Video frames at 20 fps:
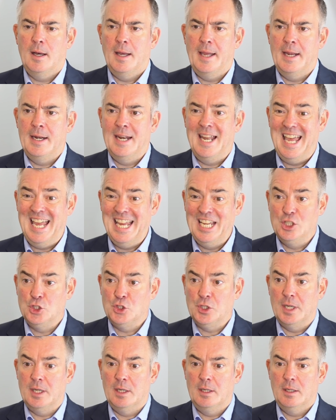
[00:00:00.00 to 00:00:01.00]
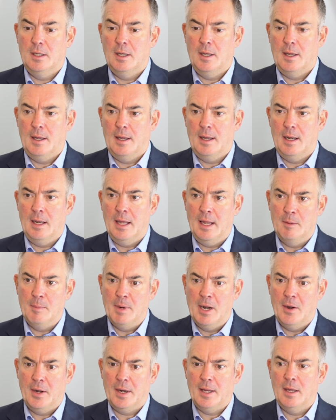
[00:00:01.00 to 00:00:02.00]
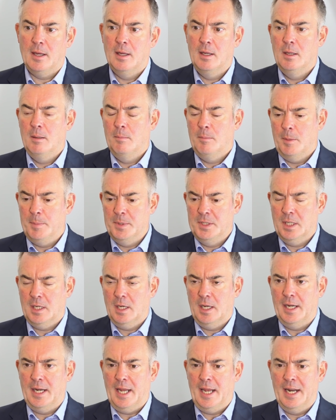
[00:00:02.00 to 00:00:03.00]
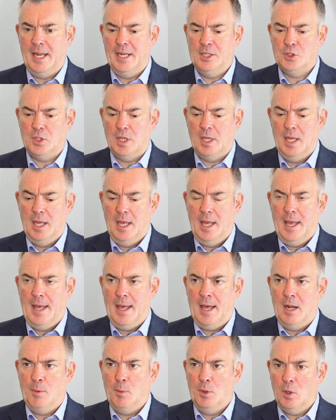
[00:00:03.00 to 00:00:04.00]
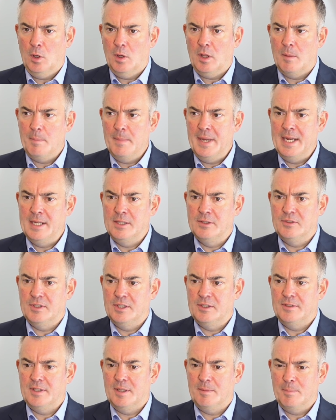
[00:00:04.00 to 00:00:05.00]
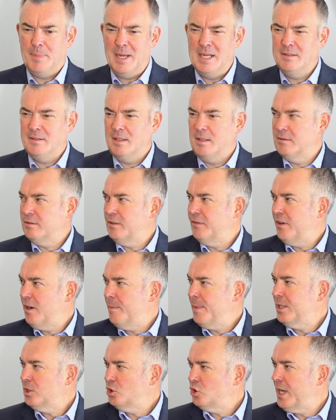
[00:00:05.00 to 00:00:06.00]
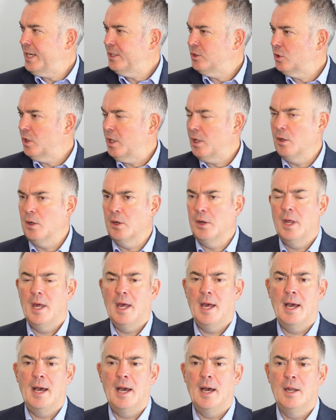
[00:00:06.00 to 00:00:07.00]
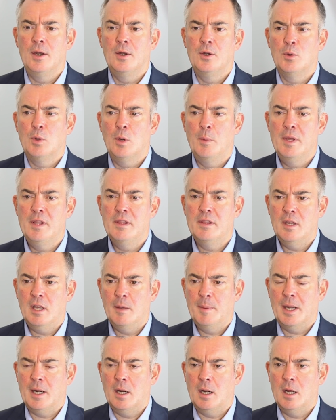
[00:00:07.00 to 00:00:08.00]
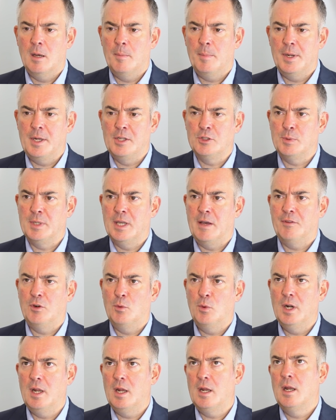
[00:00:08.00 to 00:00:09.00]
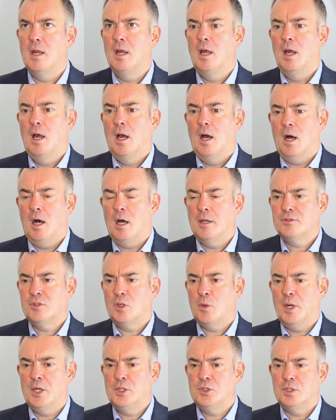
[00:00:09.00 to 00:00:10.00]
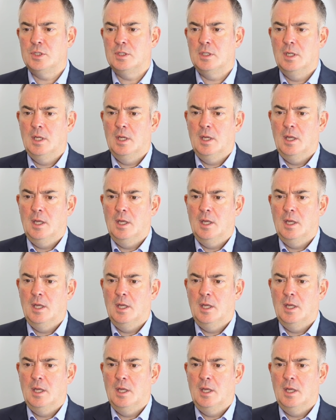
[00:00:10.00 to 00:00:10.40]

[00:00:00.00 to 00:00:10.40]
in Asia, Latin America, but particularly in Asia. And what all of that means is that basically there's a fair amount of change going on. And when we think about our companies, we have to really ask the question,